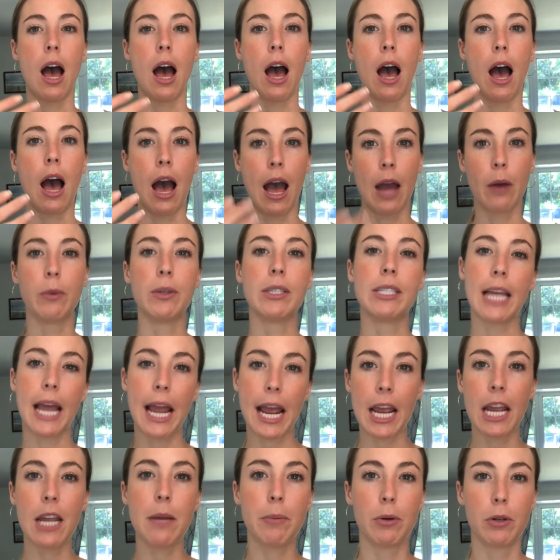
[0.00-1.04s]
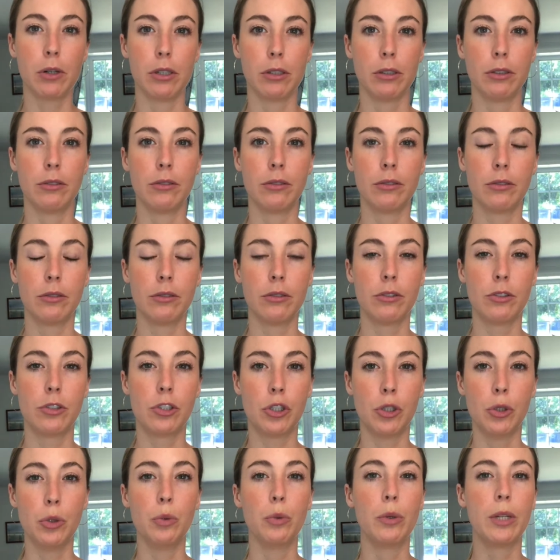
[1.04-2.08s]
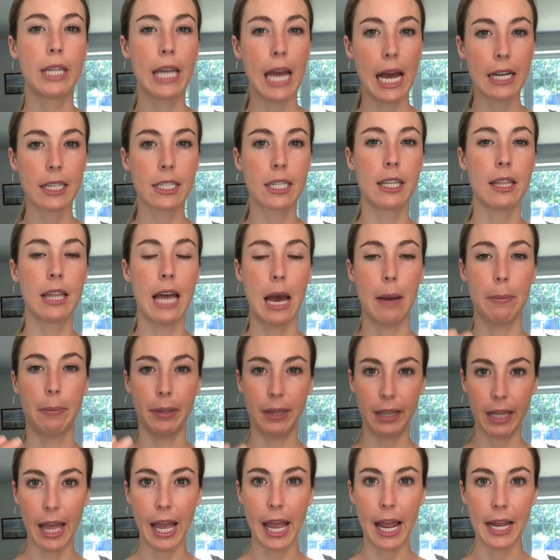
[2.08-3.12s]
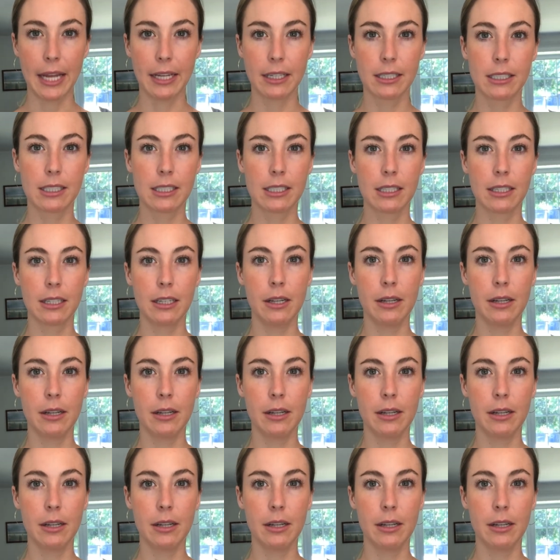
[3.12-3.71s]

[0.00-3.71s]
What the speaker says: I was able to get to that place